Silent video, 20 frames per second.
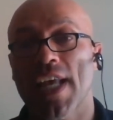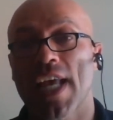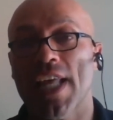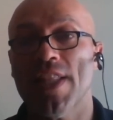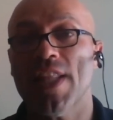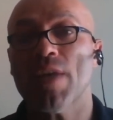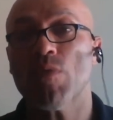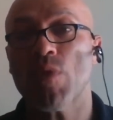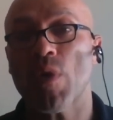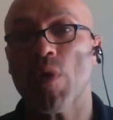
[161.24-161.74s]

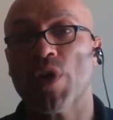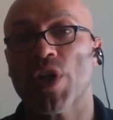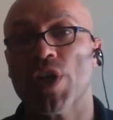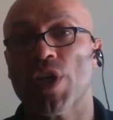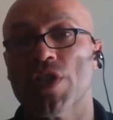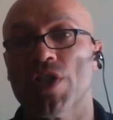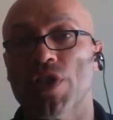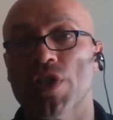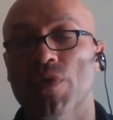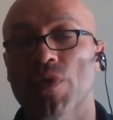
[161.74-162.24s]
And then what we're
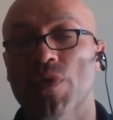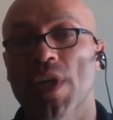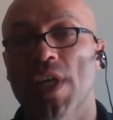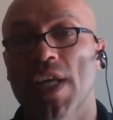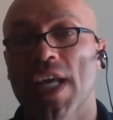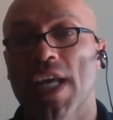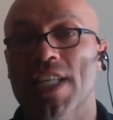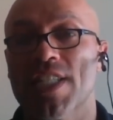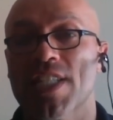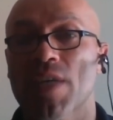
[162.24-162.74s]
going to do
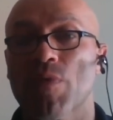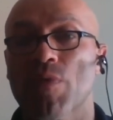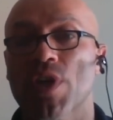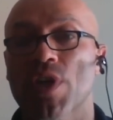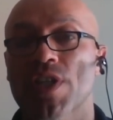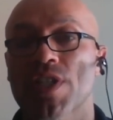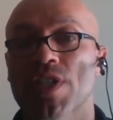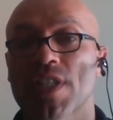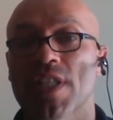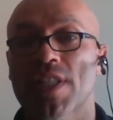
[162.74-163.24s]
is then we're
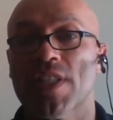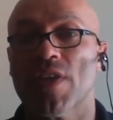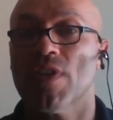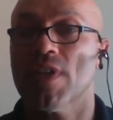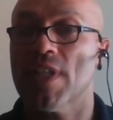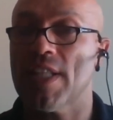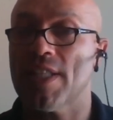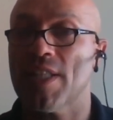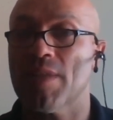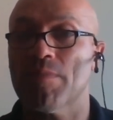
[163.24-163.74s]
going to sit there
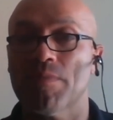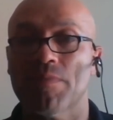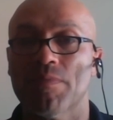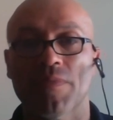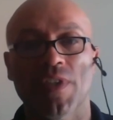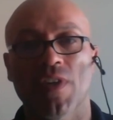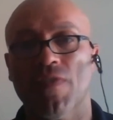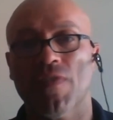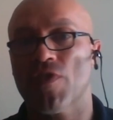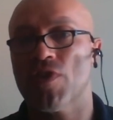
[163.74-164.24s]
and let them,
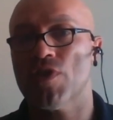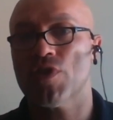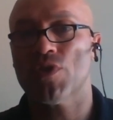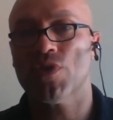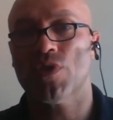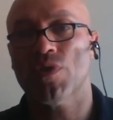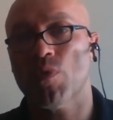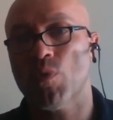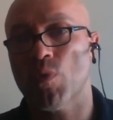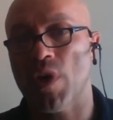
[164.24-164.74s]
for
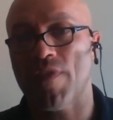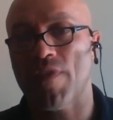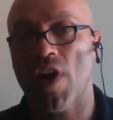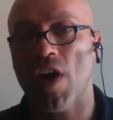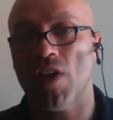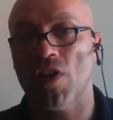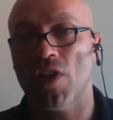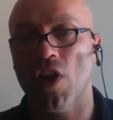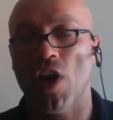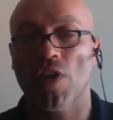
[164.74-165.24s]

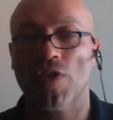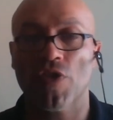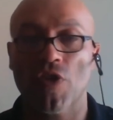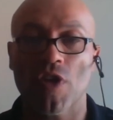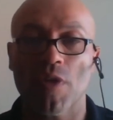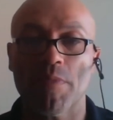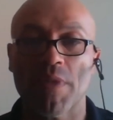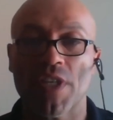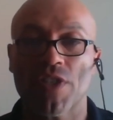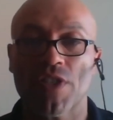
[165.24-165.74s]
how long,
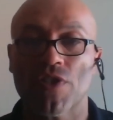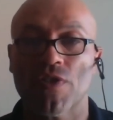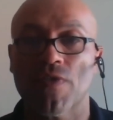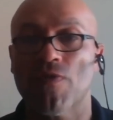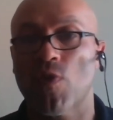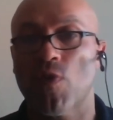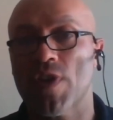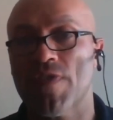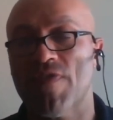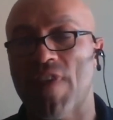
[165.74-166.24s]
30 minutes to
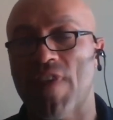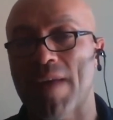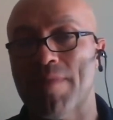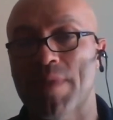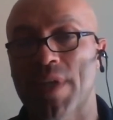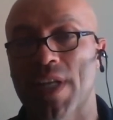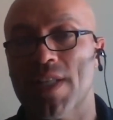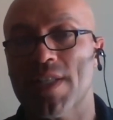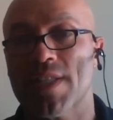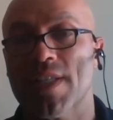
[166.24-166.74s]
45
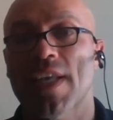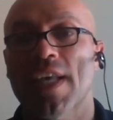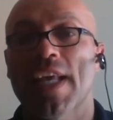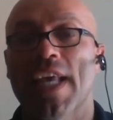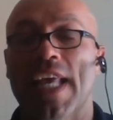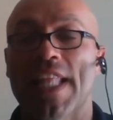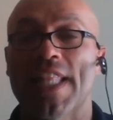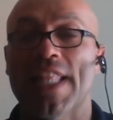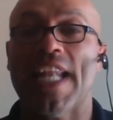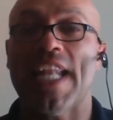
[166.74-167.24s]
minutes.
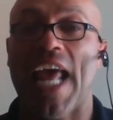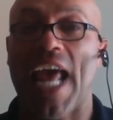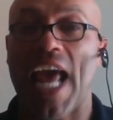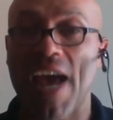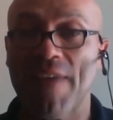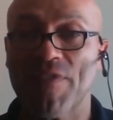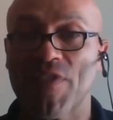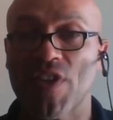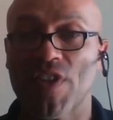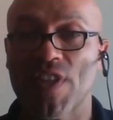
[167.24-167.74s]
And then
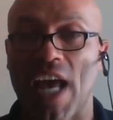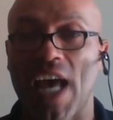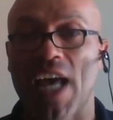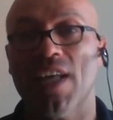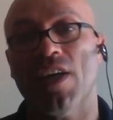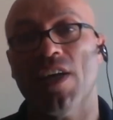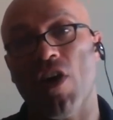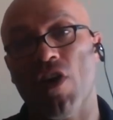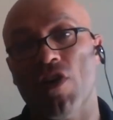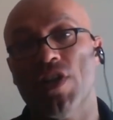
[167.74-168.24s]
after that,
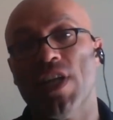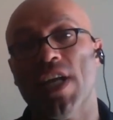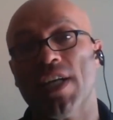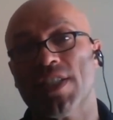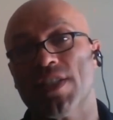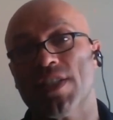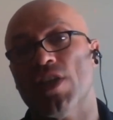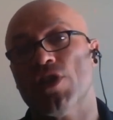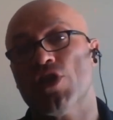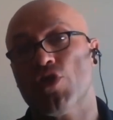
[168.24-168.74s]
our
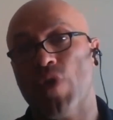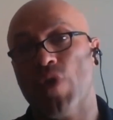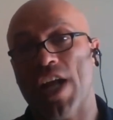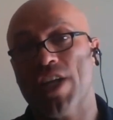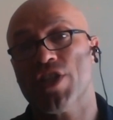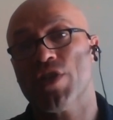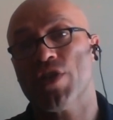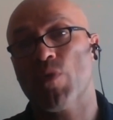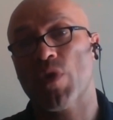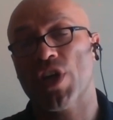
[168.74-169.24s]
next
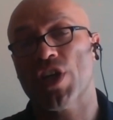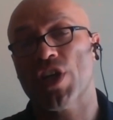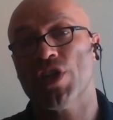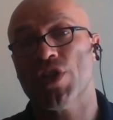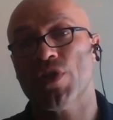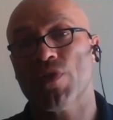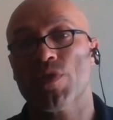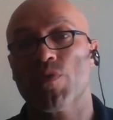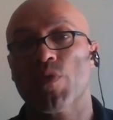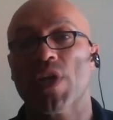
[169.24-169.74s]
strategy we're going to
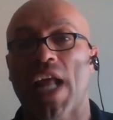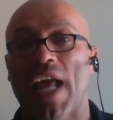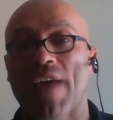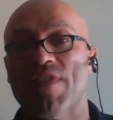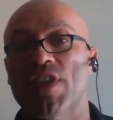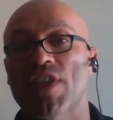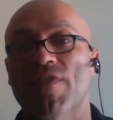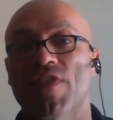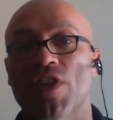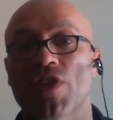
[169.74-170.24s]
do is we're going to have
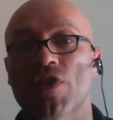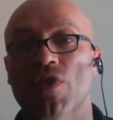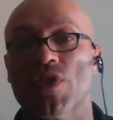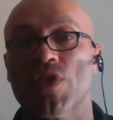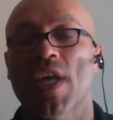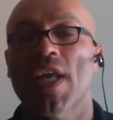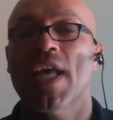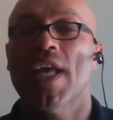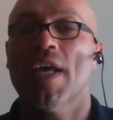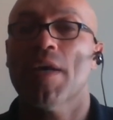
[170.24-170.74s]
individuals
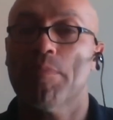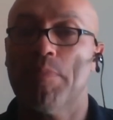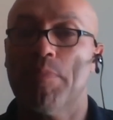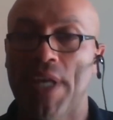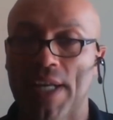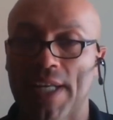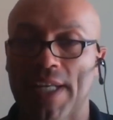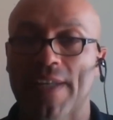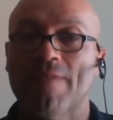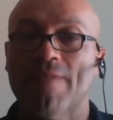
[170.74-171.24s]

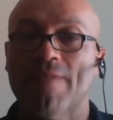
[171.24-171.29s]
pick